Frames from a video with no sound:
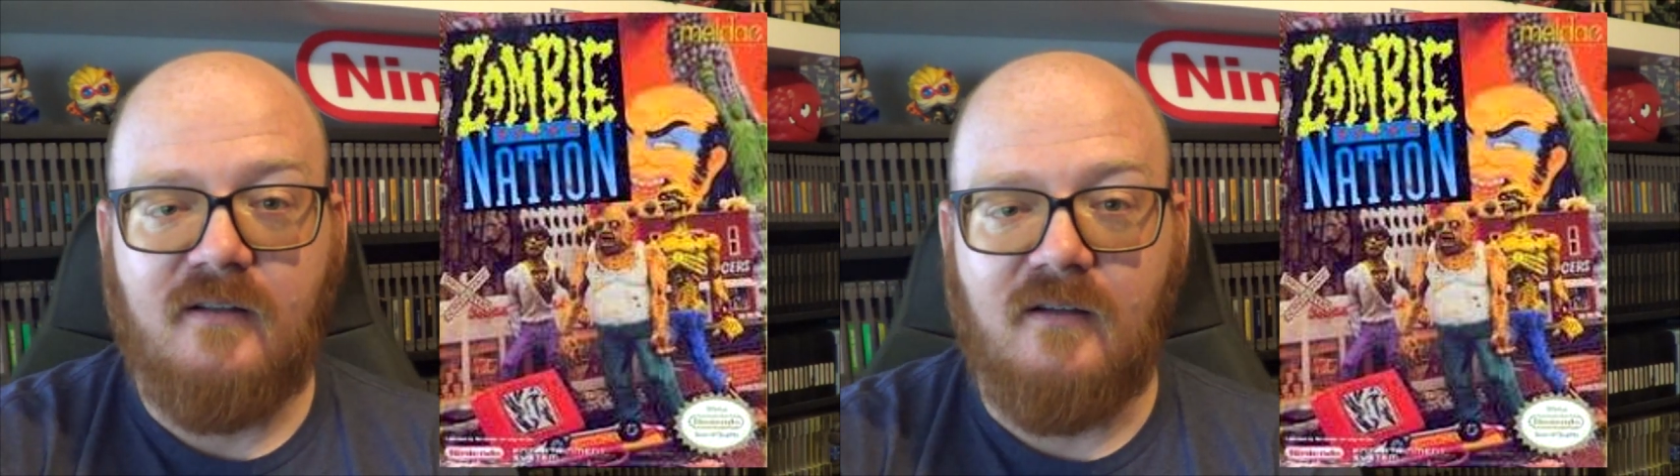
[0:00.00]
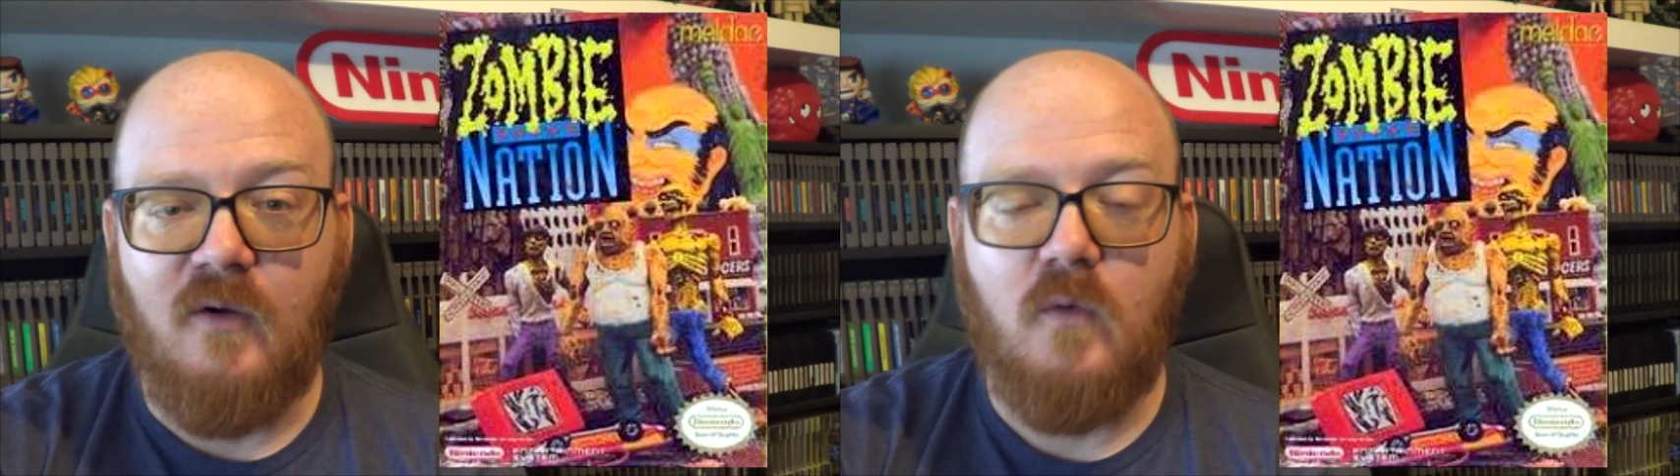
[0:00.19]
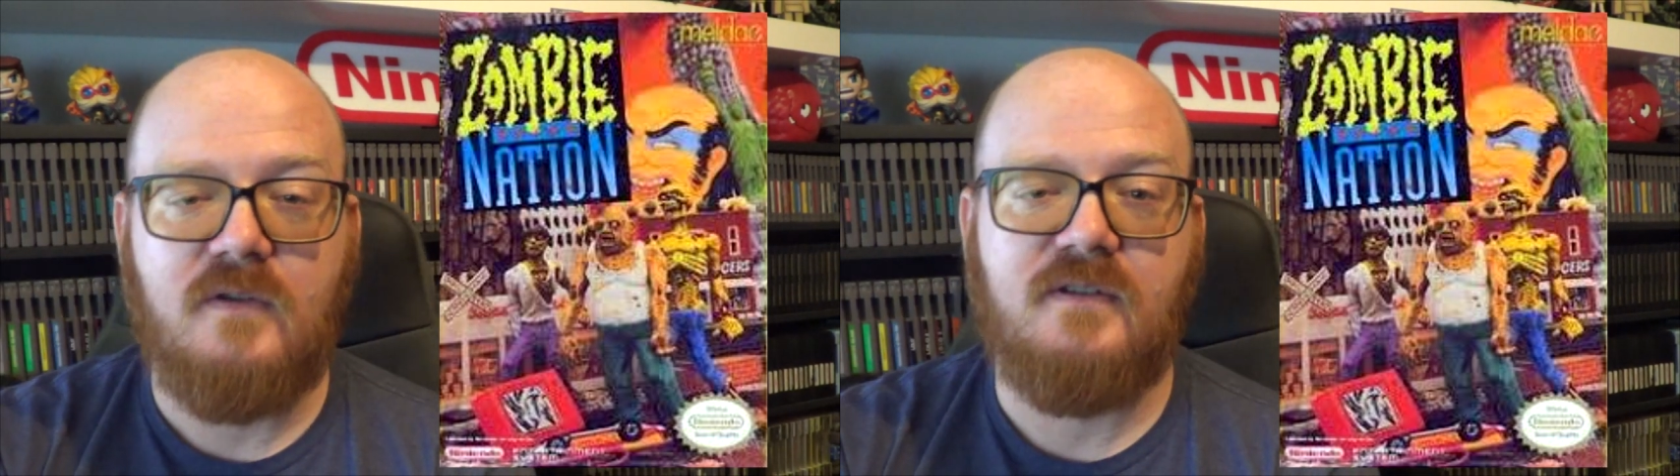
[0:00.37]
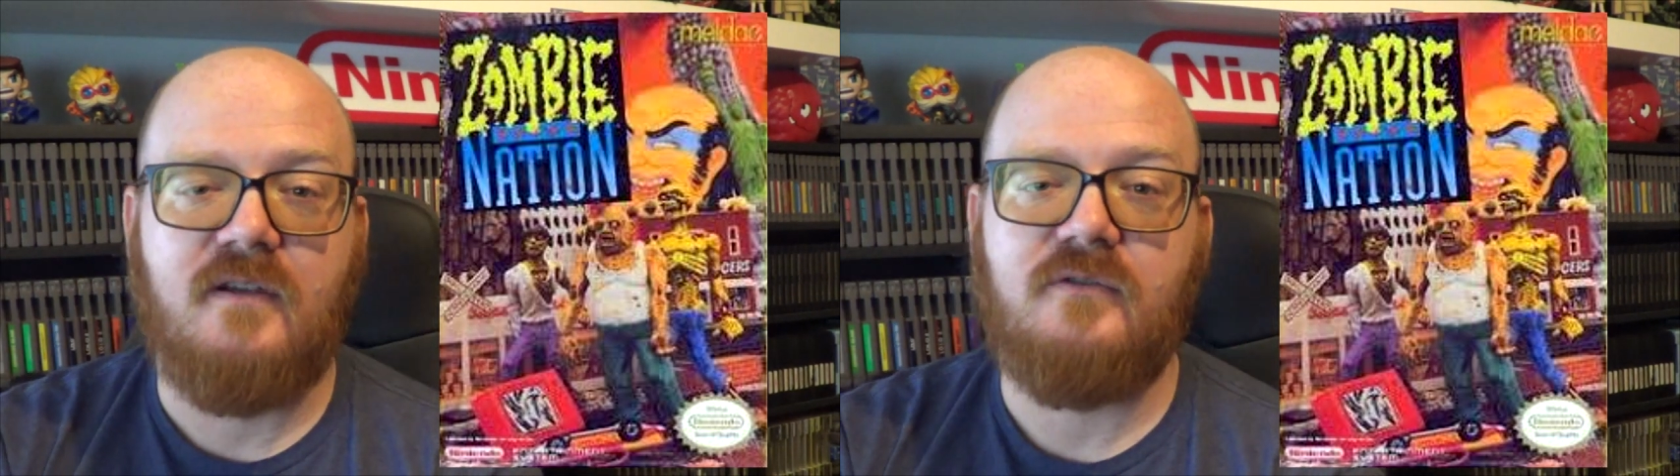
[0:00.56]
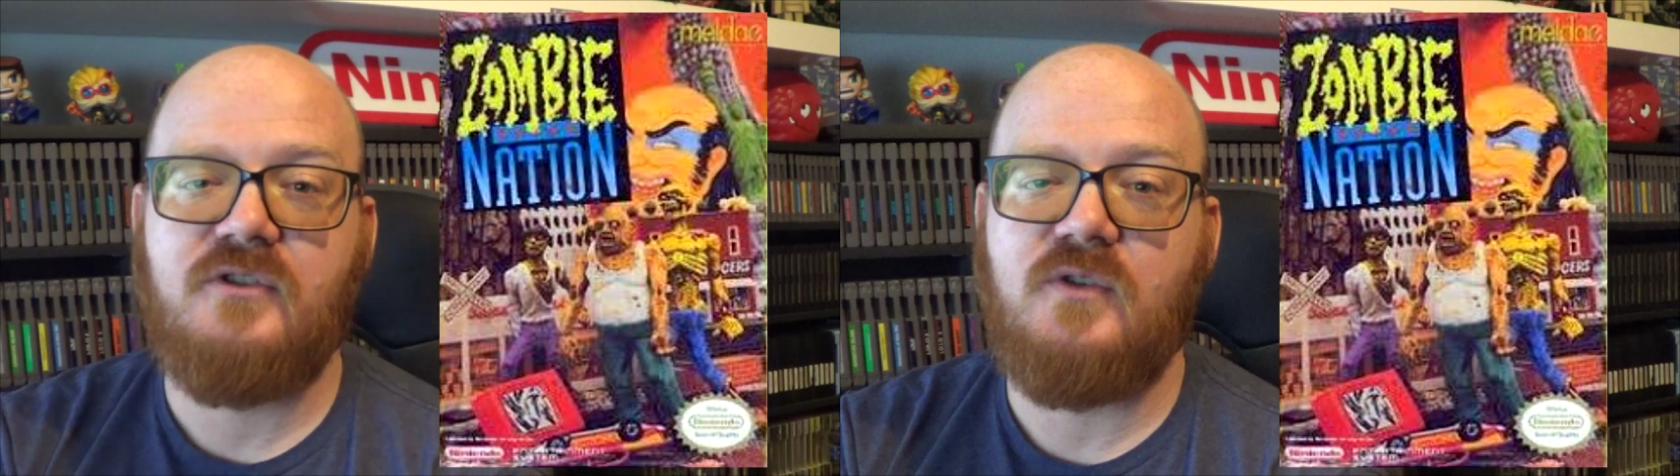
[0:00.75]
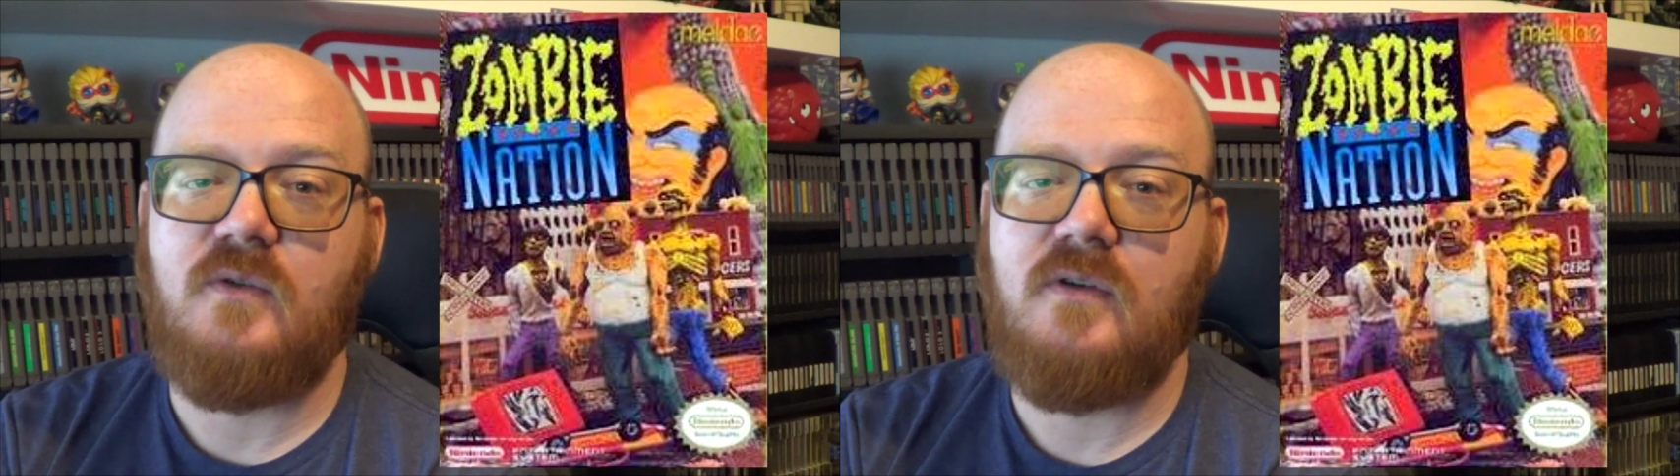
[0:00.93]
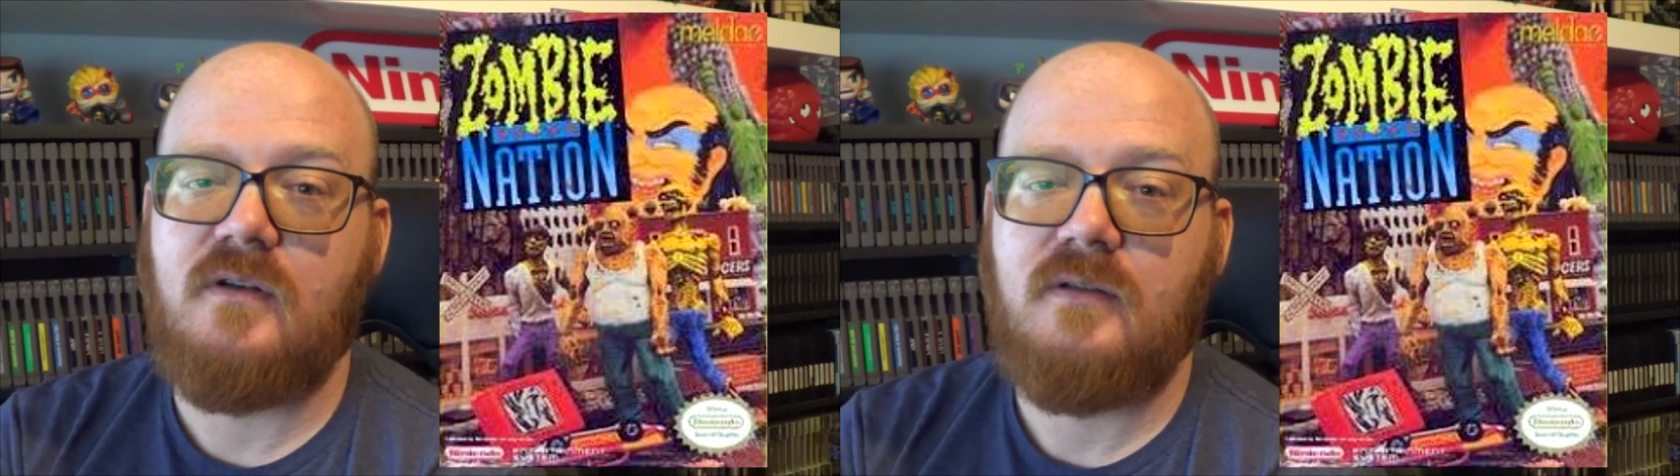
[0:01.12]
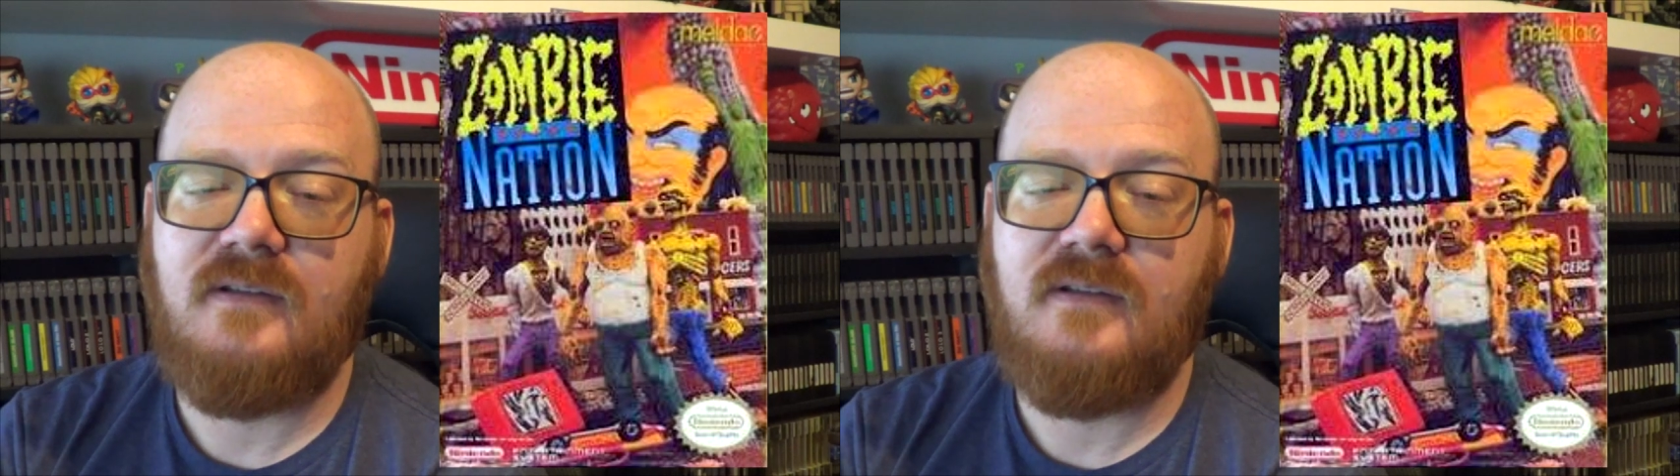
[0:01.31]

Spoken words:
a horizontal shooter.